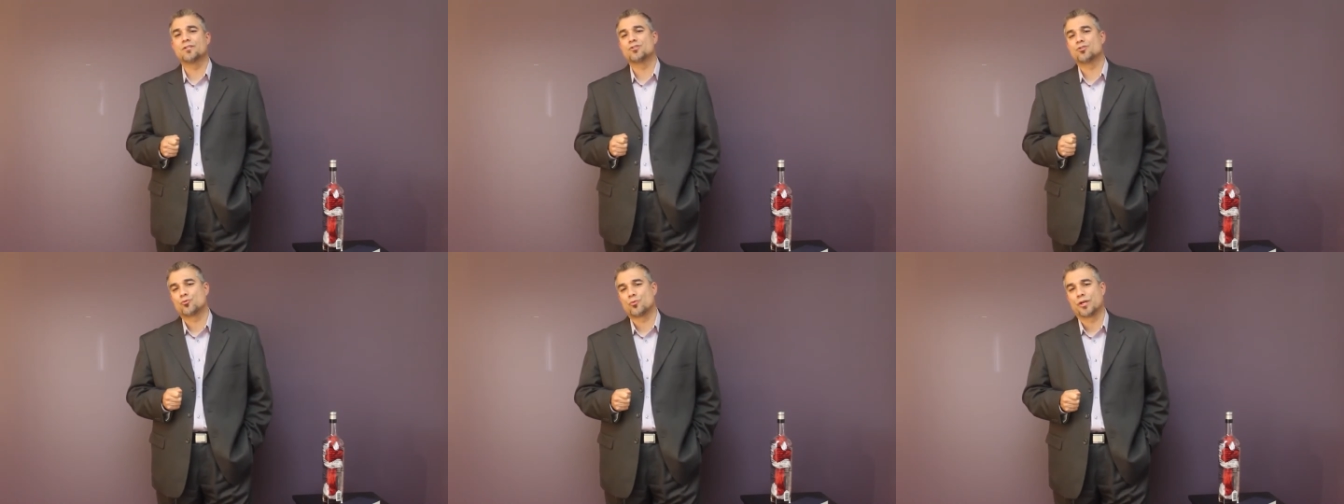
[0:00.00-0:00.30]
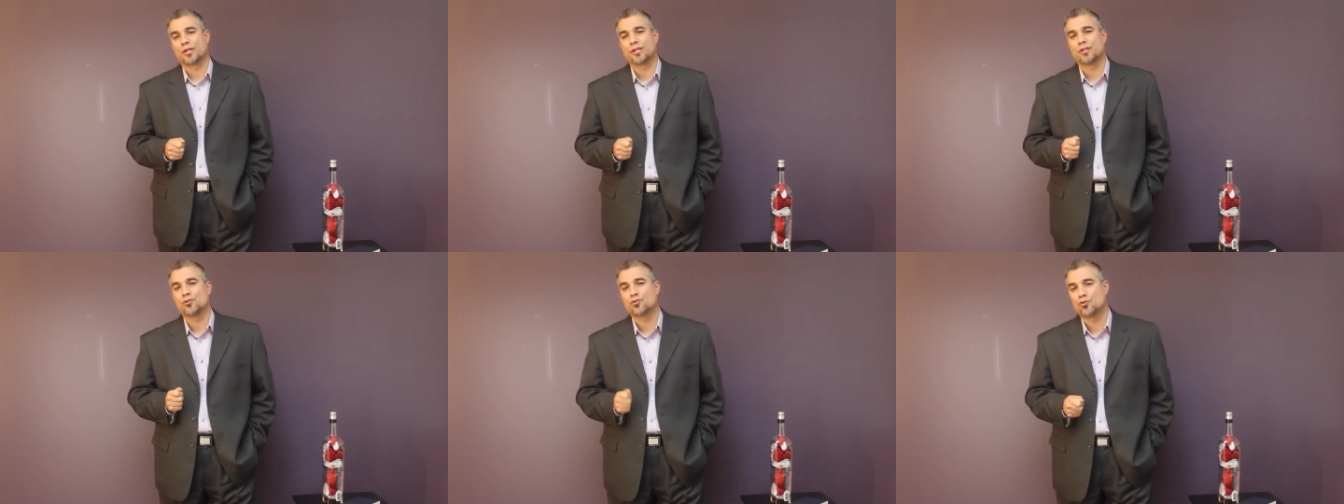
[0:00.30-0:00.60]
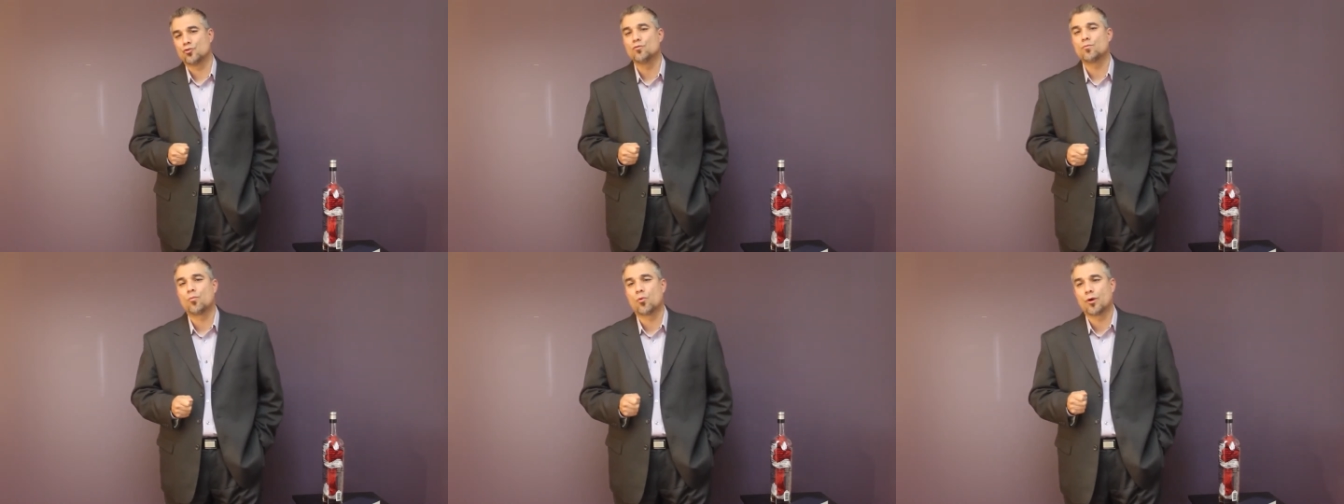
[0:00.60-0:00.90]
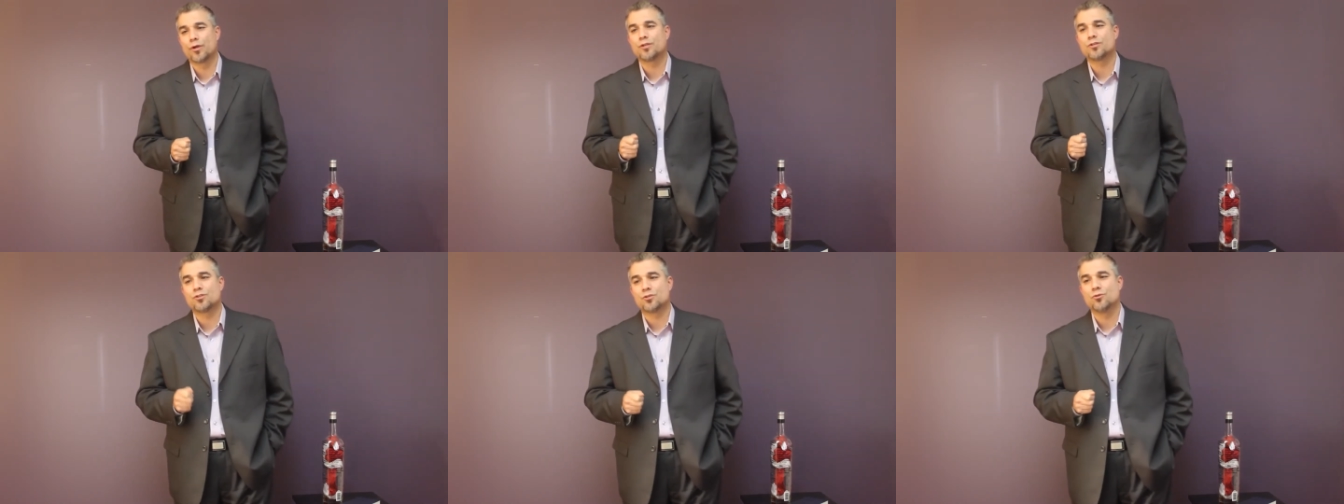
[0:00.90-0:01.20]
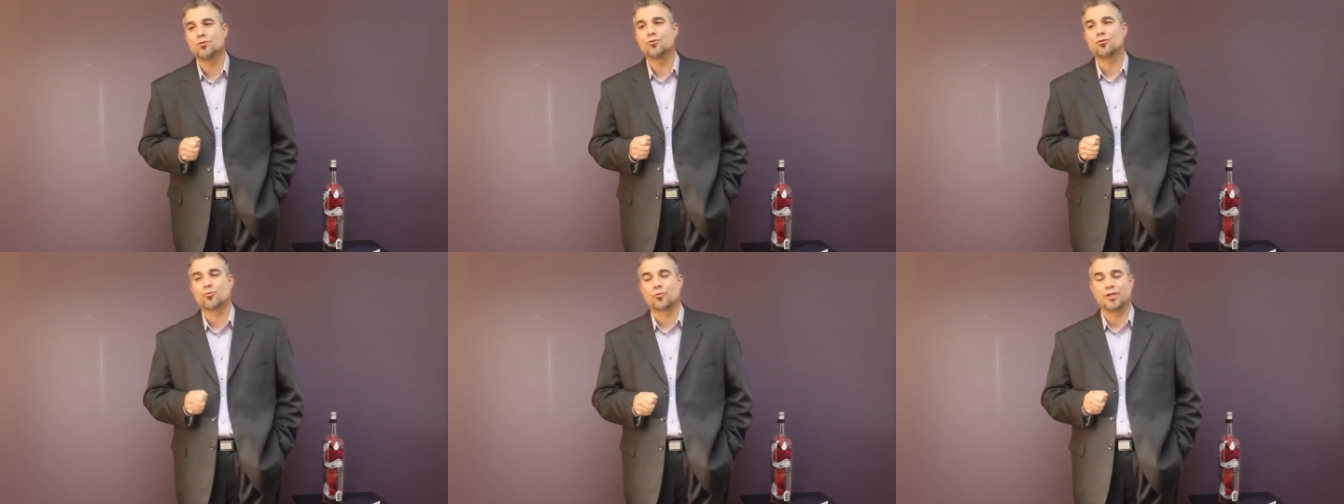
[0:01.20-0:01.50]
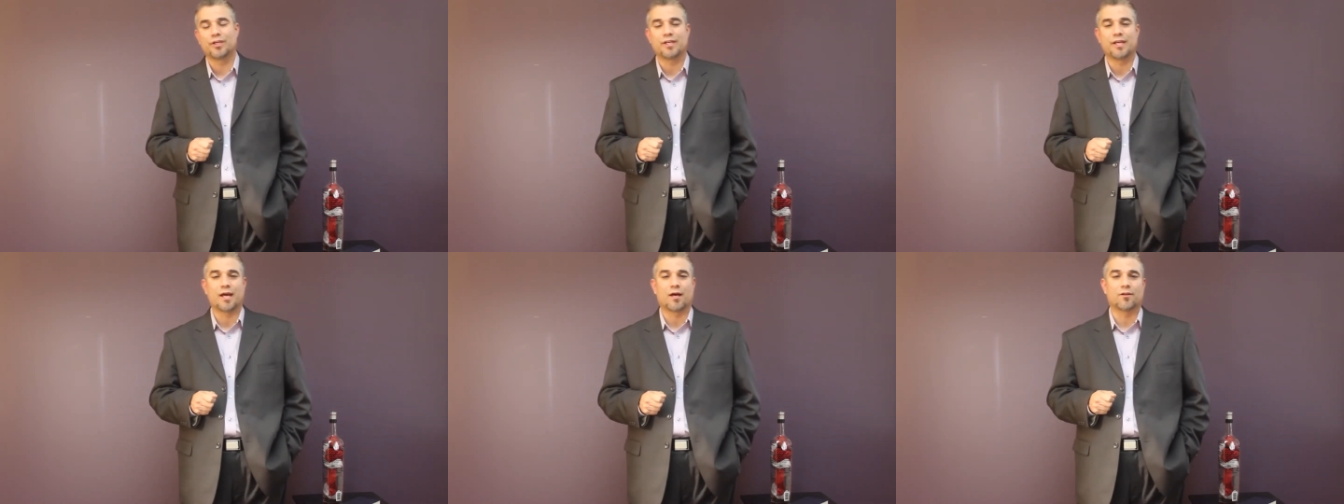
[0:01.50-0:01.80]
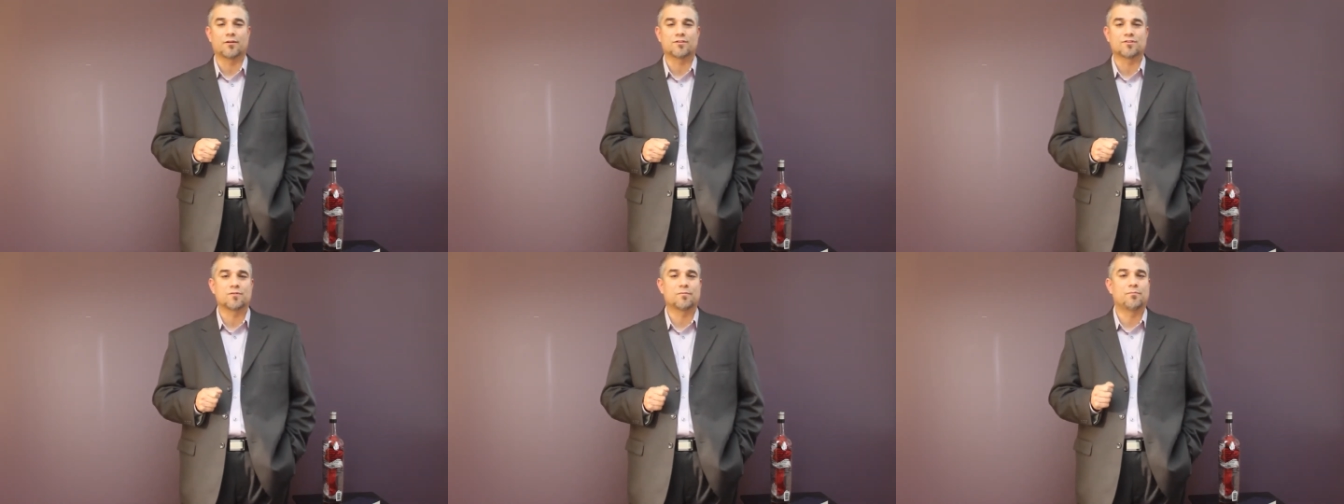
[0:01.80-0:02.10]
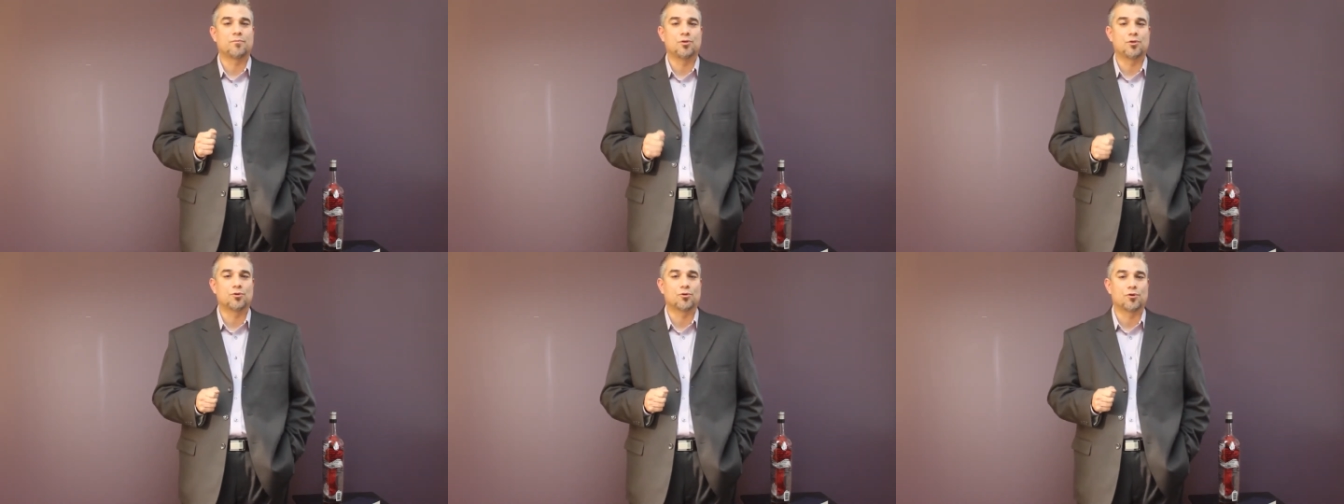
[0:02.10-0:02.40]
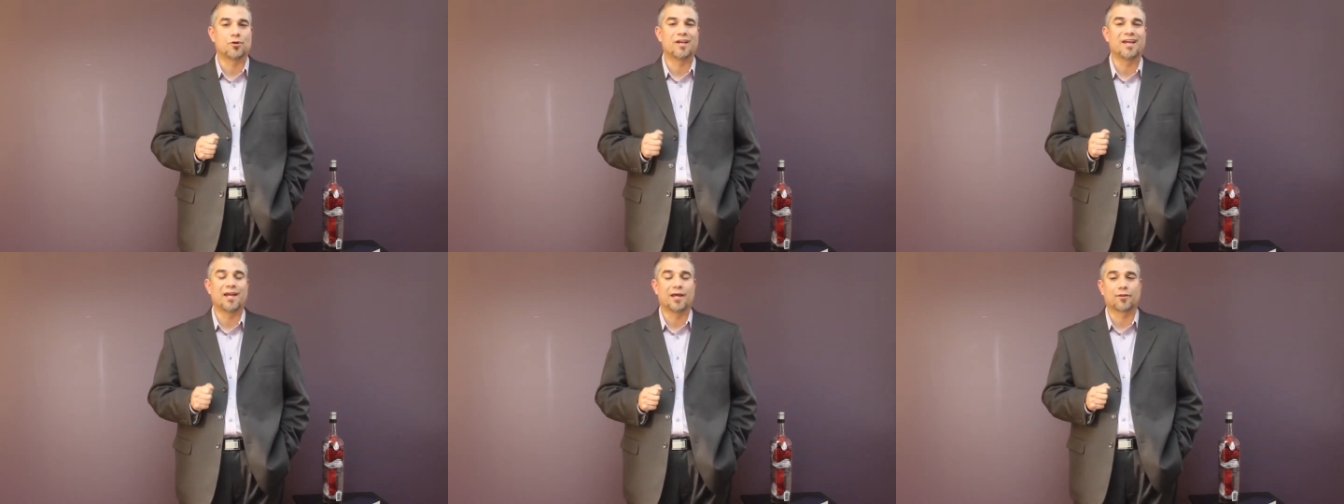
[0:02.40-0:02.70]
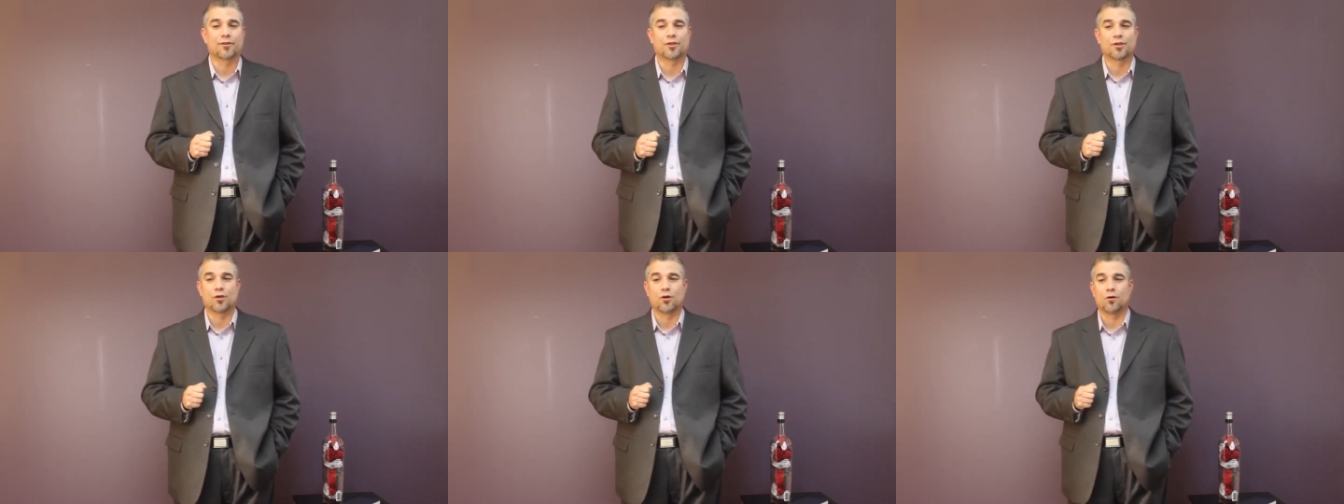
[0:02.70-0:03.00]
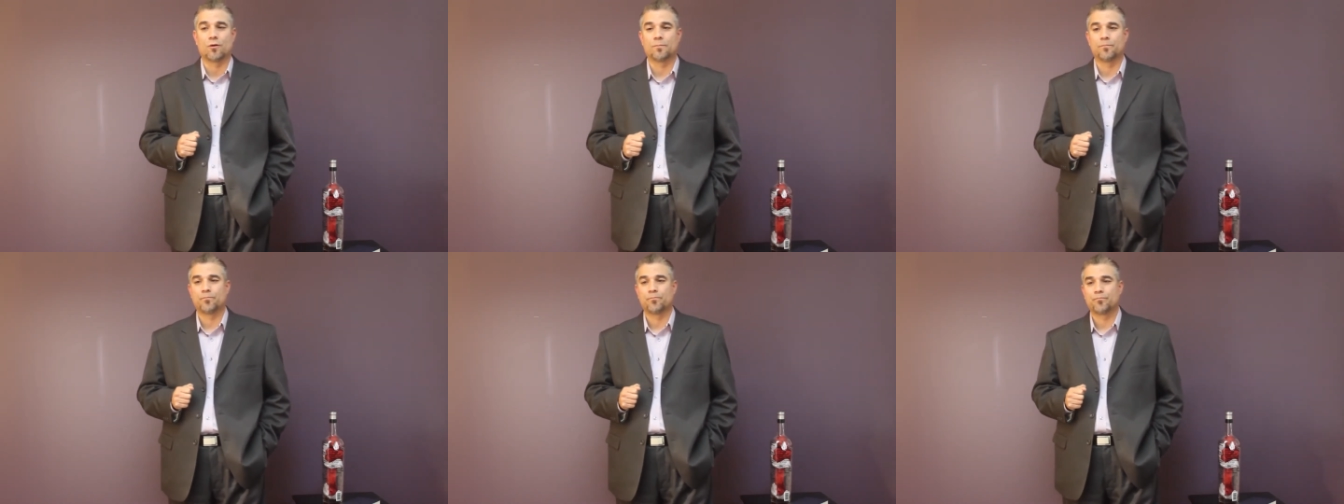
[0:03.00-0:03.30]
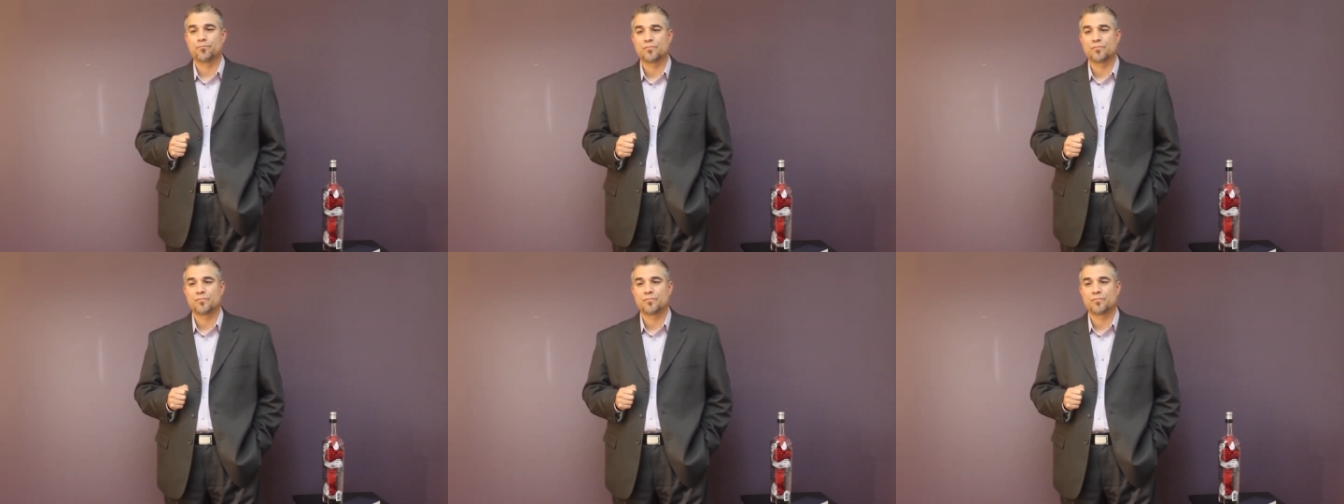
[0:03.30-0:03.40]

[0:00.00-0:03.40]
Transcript: is drinking 2.23 gallons of pure ethanol.